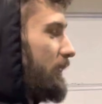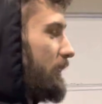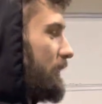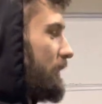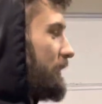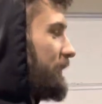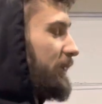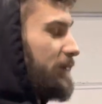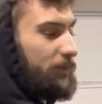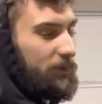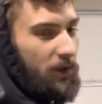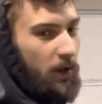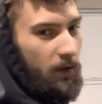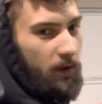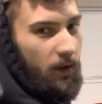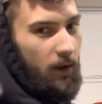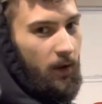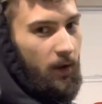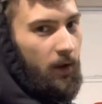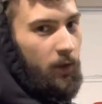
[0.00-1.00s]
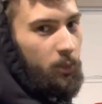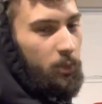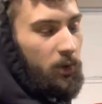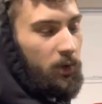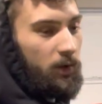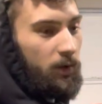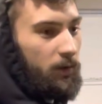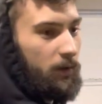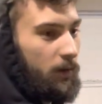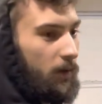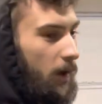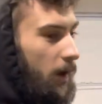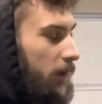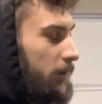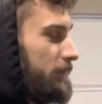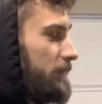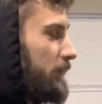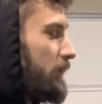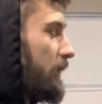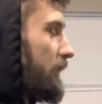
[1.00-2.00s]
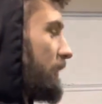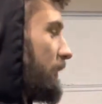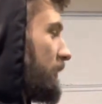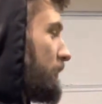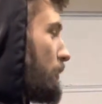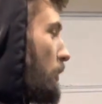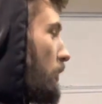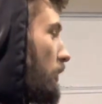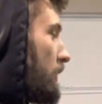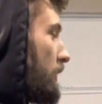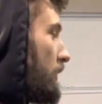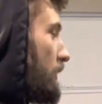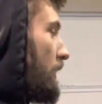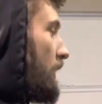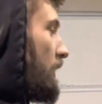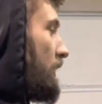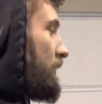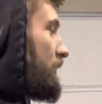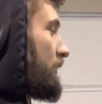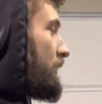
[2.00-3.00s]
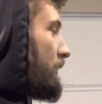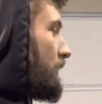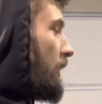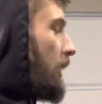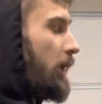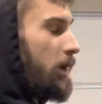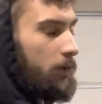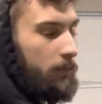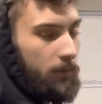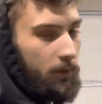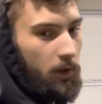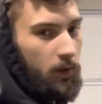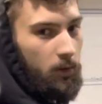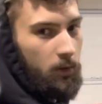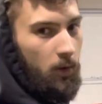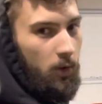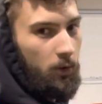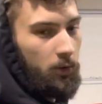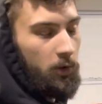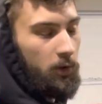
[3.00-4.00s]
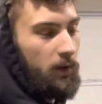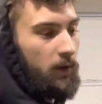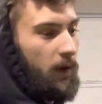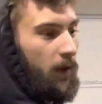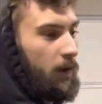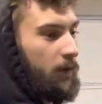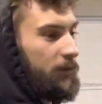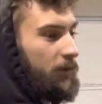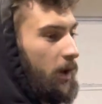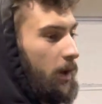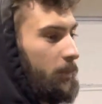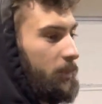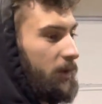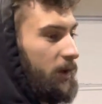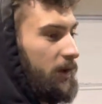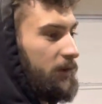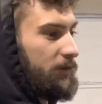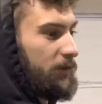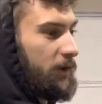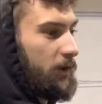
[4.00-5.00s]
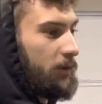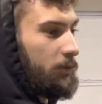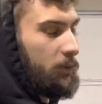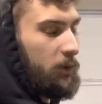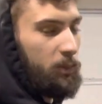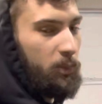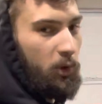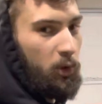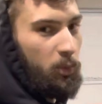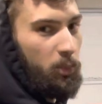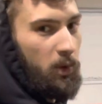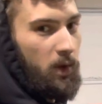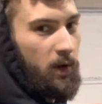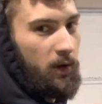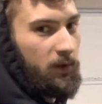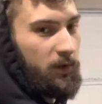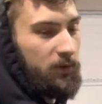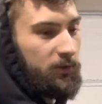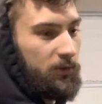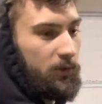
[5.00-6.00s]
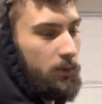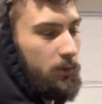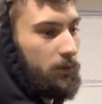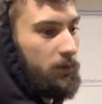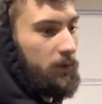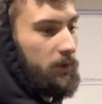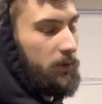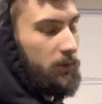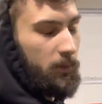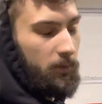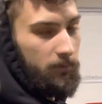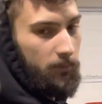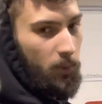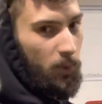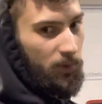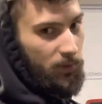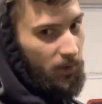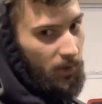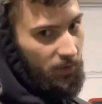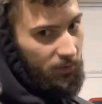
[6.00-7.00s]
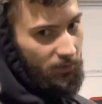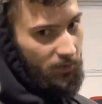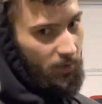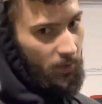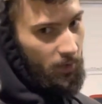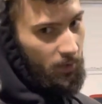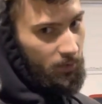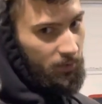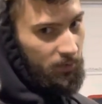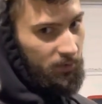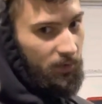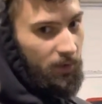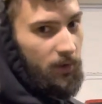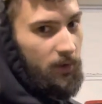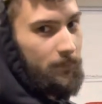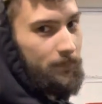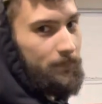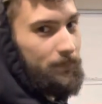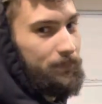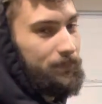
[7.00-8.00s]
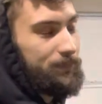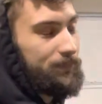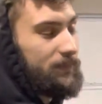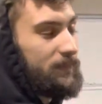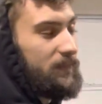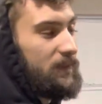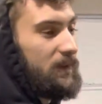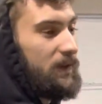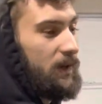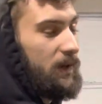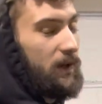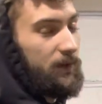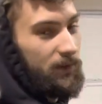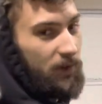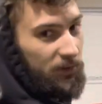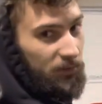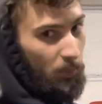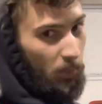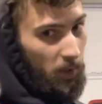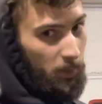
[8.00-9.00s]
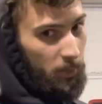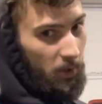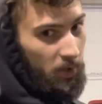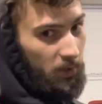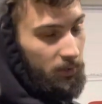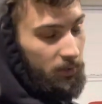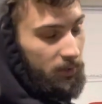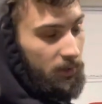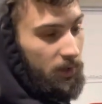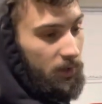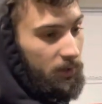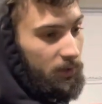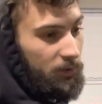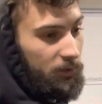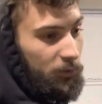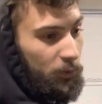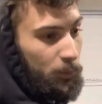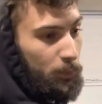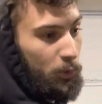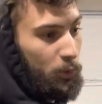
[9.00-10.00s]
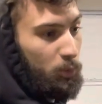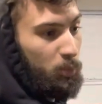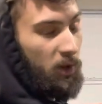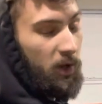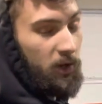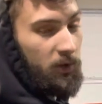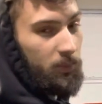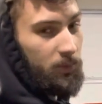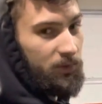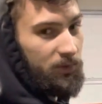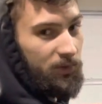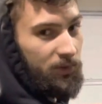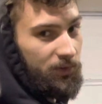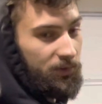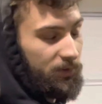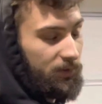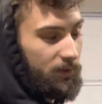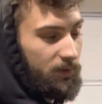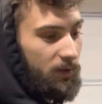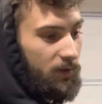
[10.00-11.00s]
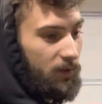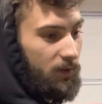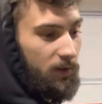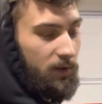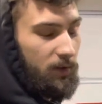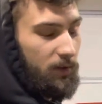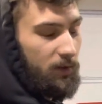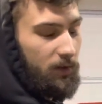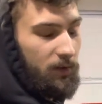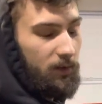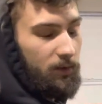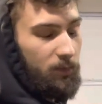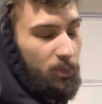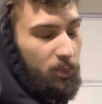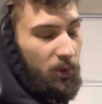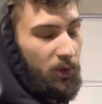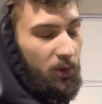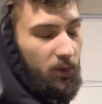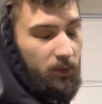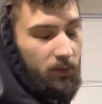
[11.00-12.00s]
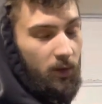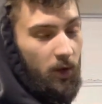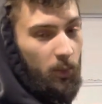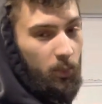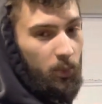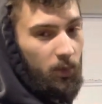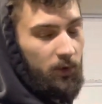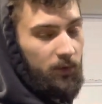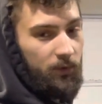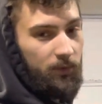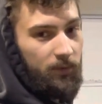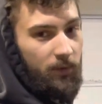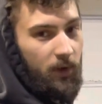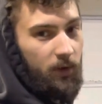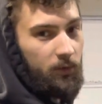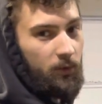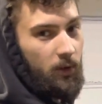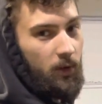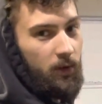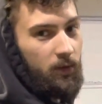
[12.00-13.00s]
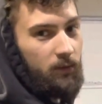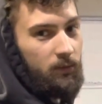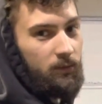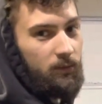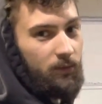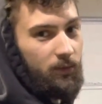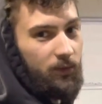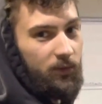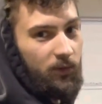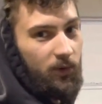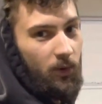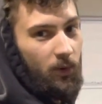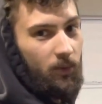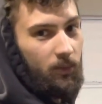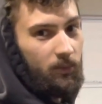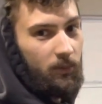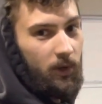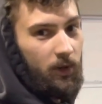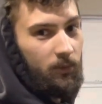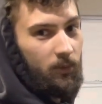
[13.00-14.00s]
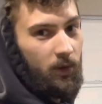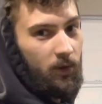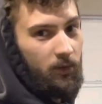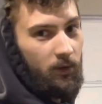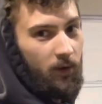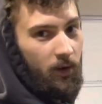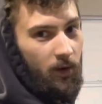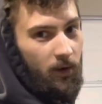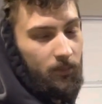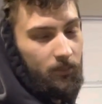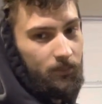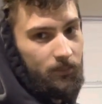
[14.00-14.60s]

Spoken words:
Seems kind of high, but I feel like this motor can last a hell of a lot longer. And on top of that, to get a rebuilt block, it's only $4,000. And that's way better than getting a Subaru block, which is built upwards of 10 grand. So I'd rather not.